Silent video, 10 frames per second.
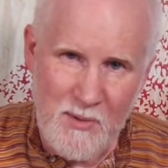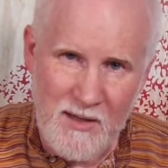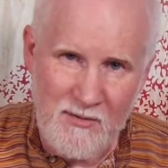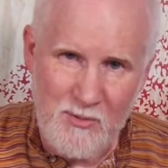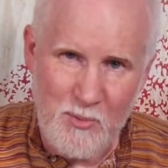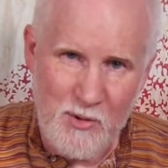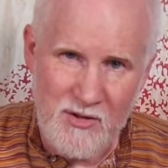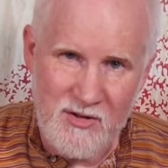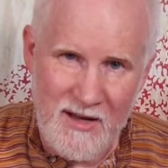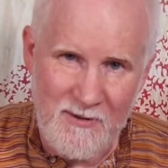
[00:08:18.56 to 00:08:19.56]
and support the
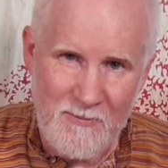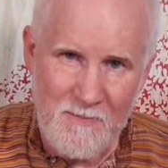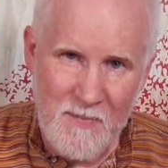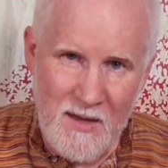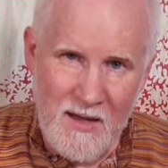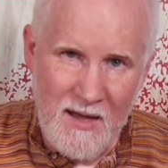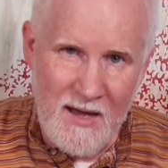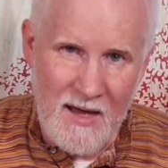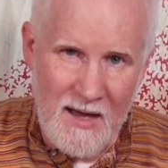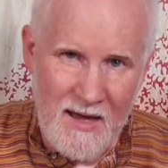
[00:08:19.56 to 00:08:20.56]
channel,
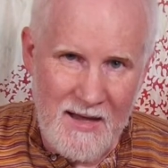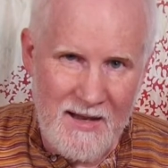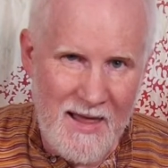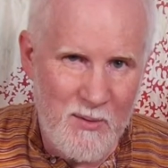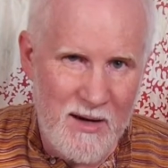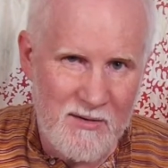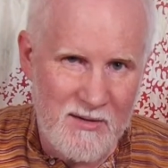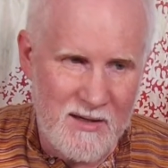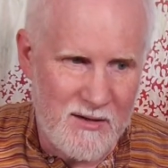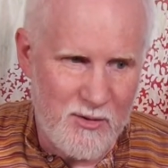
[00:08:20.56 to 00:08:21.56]
and that would
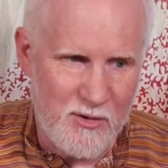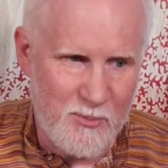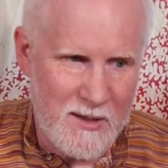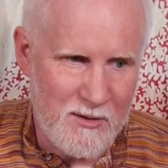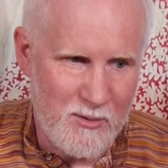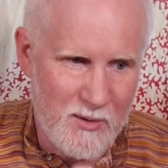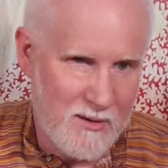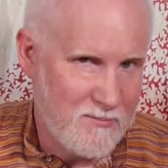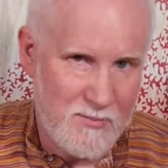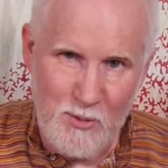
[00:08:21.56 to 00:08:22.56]
actually encourage me
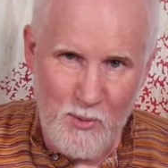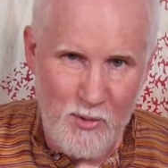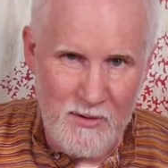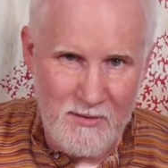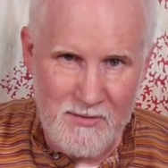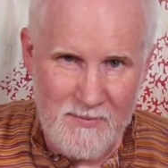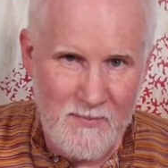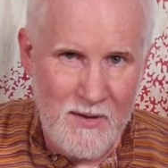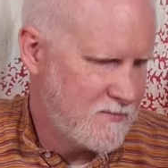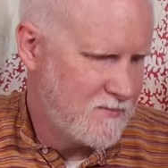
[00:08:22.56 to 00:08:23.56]
to do more of this.
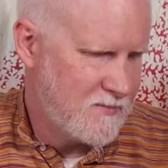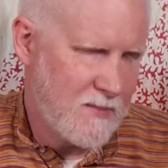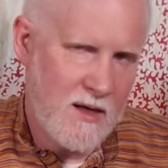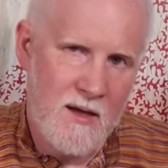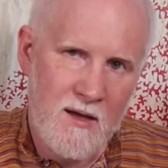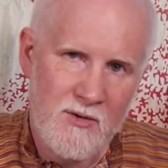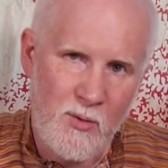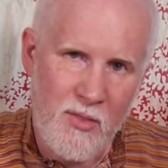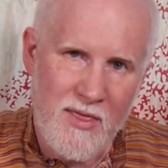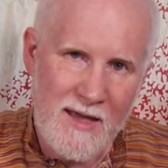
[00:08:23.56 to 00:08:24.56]

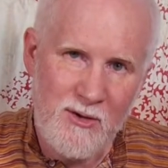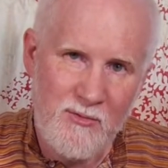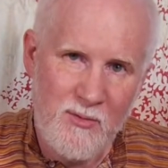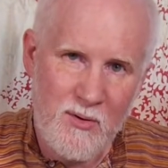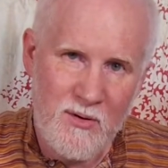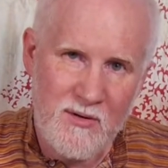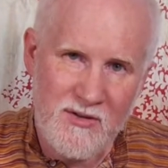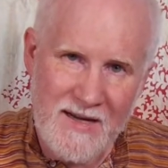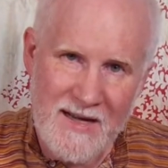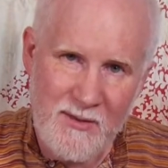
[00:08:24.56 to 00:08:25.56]
So thank you for
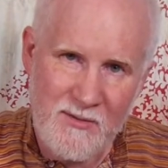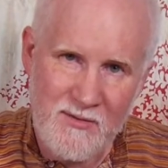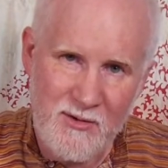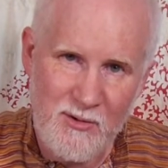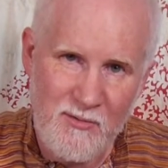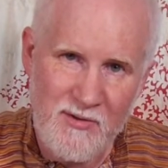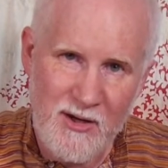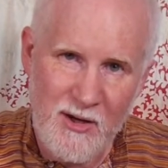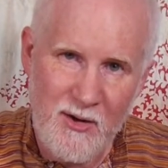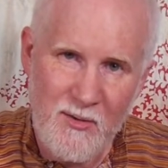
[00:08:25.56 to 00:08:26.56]
checking out this intro
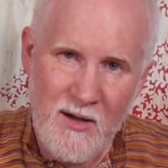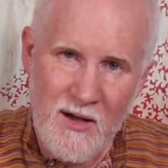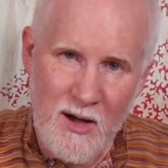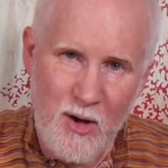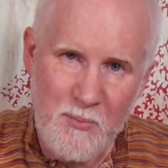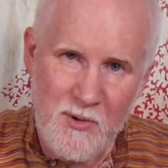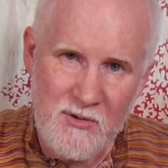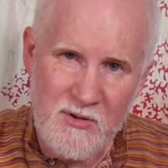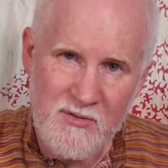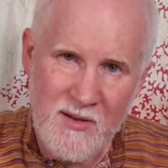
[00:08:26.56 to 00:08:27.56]
video. I hope you
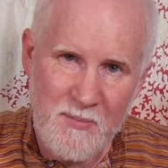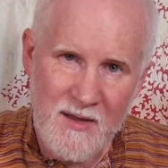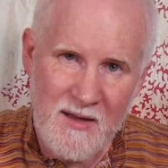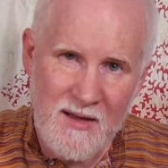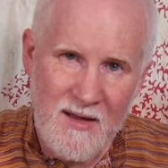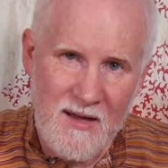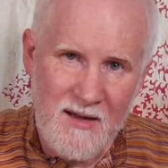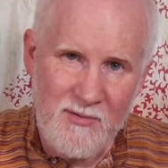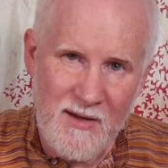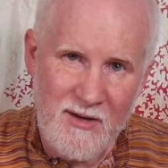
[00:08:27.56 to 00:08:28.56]
learned something.
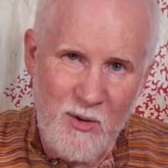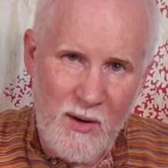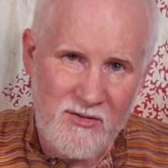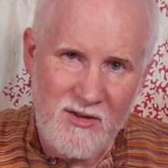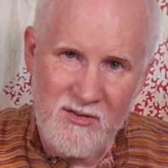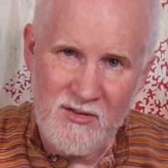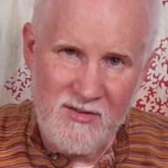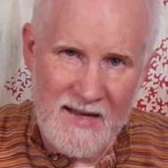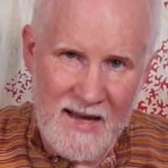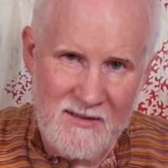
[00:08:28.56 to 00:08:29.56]
If you have any questions,
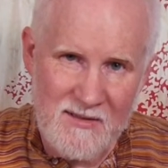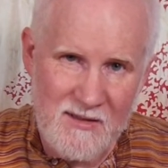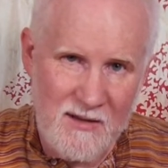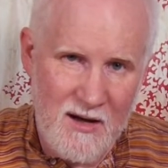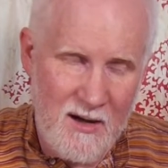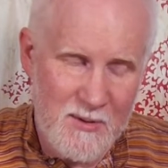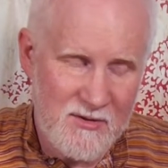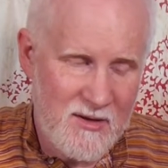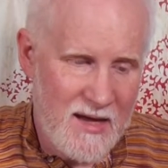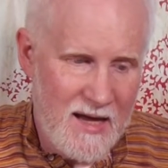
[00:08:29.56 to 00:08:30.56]
just ask in the
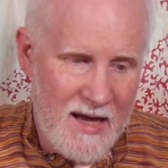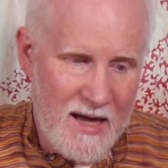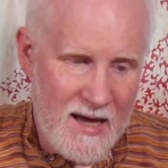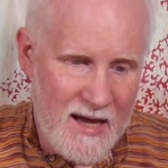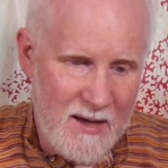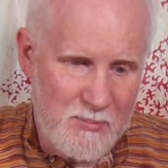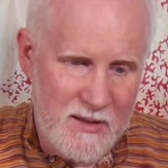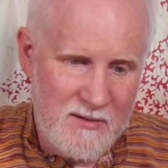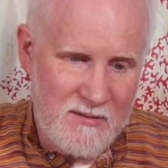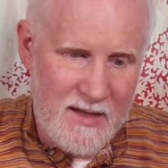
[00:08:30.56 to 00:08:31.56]
comments, and
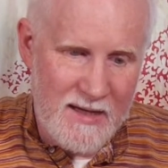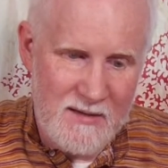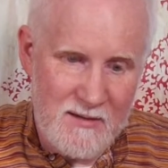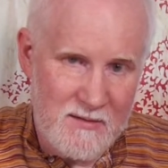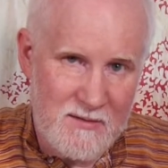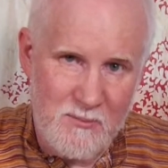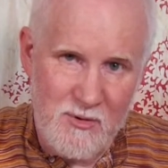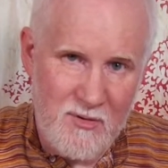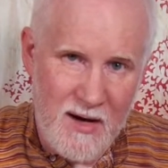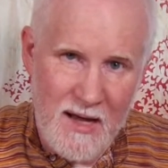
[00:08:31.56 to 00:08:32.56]
please like and
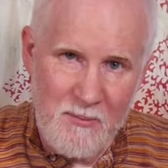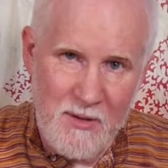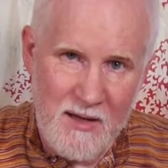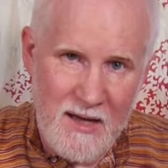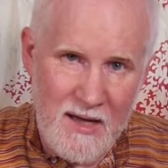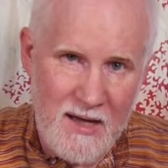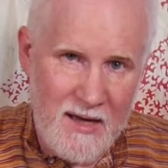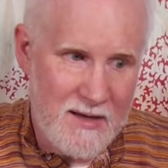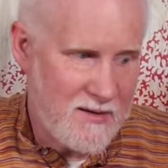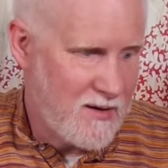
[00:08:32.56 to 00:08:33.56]
subscribe,
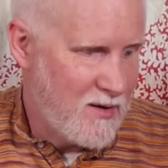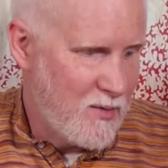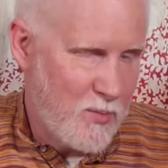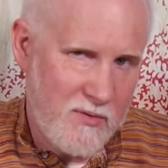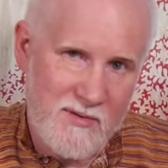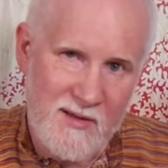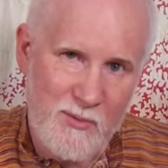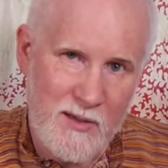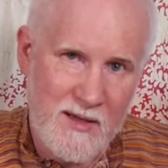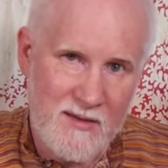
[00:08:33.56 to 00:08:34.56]
and we'll see if
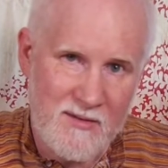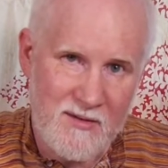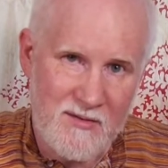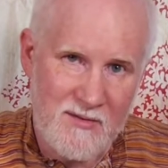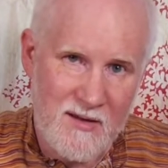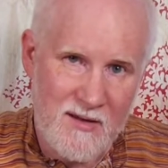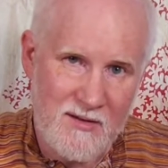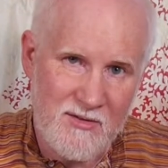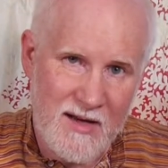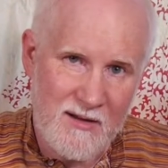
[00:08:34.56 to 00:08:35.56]
we can get this
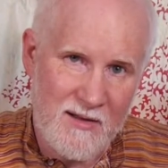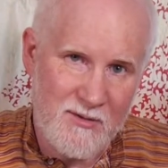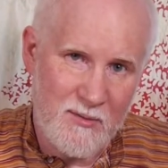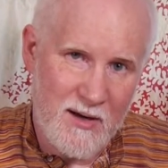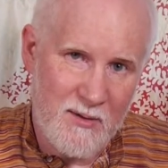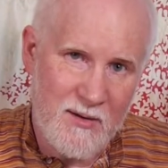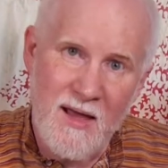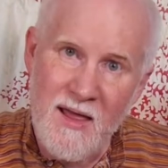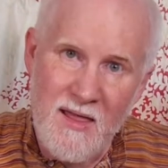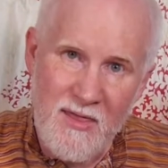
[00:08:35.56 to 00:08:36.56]
channel off the ground.
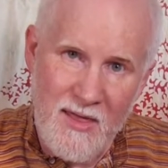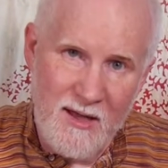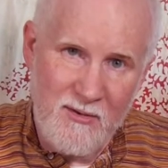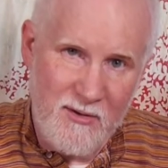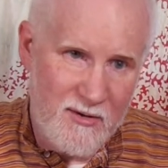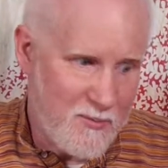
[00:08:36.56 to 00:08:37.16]
Thank you very